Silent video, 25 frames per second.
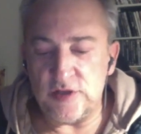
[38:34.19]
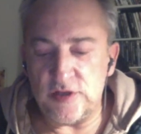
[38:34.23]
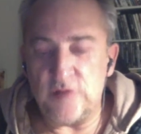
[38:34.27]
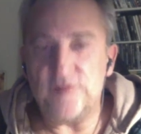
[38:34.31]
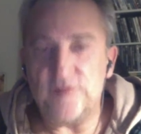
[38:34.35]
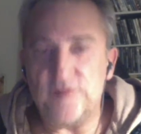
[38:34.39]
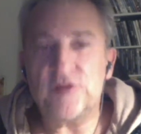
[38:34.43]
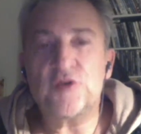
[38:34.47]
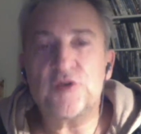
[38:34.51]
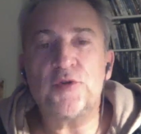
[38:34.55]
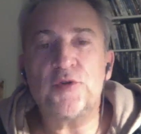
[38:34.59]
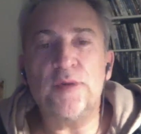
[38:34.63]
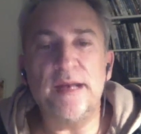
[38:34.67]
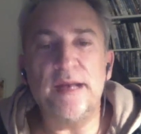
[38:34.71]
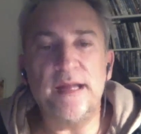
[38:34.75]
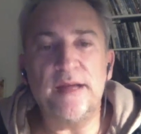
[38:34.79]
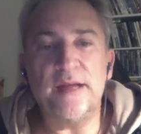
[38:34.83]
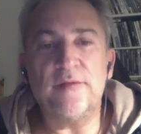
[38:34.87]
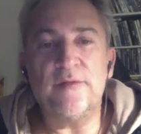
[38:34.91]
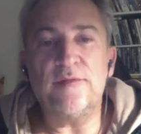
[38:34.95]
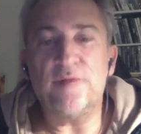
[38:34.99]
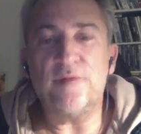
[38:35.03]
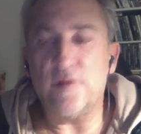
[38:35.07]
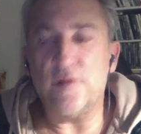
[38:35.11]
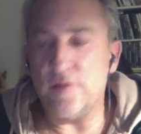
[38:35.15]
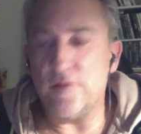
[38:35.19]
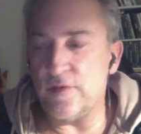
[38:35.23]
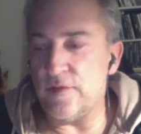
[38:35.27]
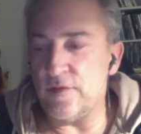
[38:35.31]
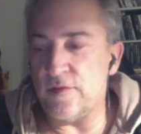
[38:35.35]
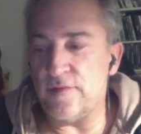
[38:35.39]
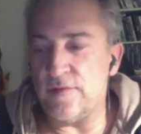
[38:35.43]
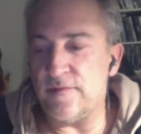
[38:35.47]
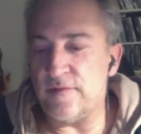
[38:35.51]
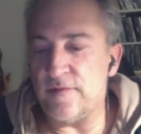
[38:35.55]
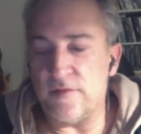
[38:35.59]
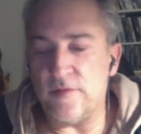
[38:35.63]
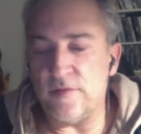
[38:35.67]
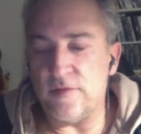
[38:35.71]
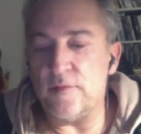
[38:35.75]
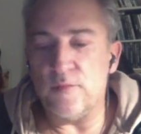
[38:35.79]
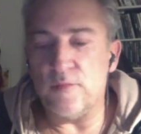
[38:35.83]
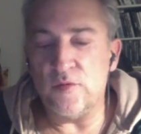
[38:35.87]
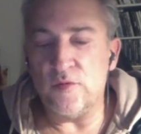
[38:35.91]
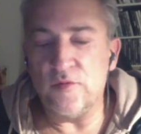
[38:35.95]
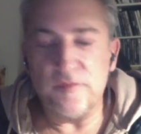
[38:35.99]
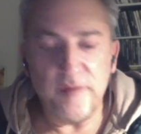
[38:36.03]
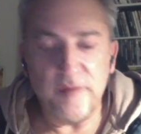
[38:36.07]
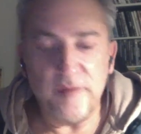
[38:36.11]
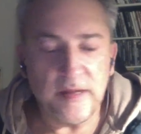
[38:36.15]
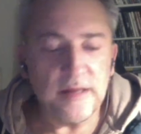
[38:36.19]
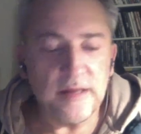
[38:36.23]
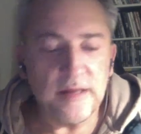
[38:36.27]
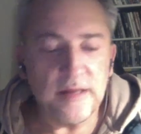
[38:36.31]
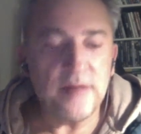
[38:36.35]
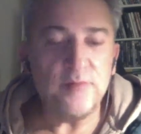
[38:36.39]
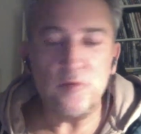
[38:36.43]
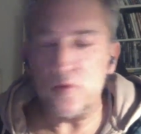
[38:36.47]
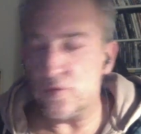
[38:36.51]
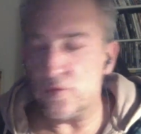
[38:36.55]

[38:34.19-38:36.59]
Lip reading: of screening for the movie,